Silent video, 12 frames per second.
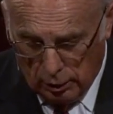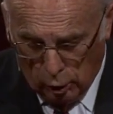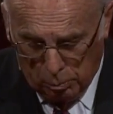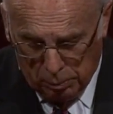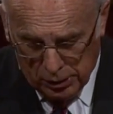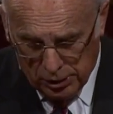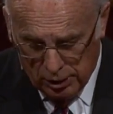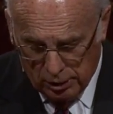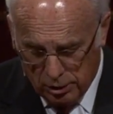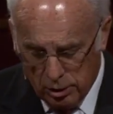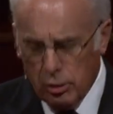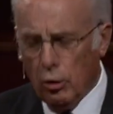opens
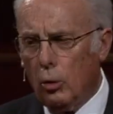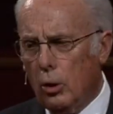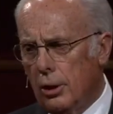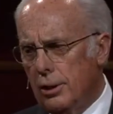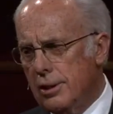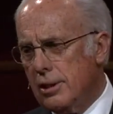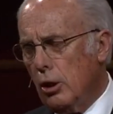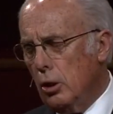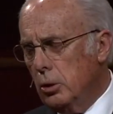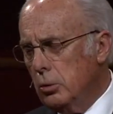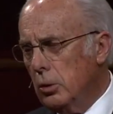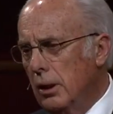its doors
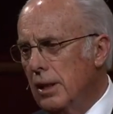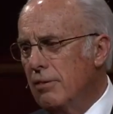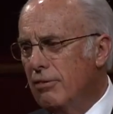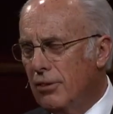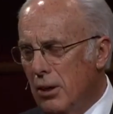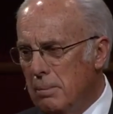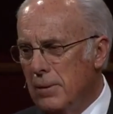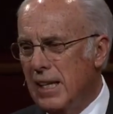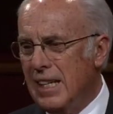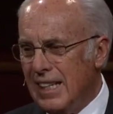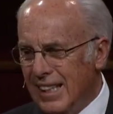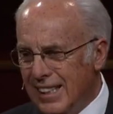only from
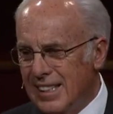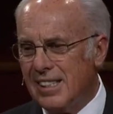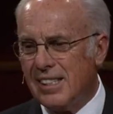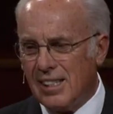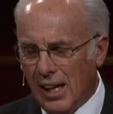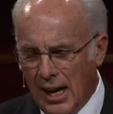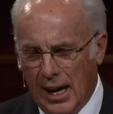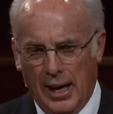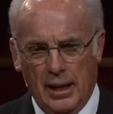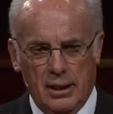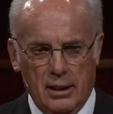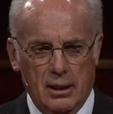the
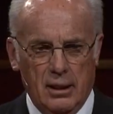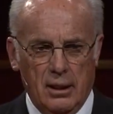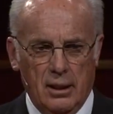inside.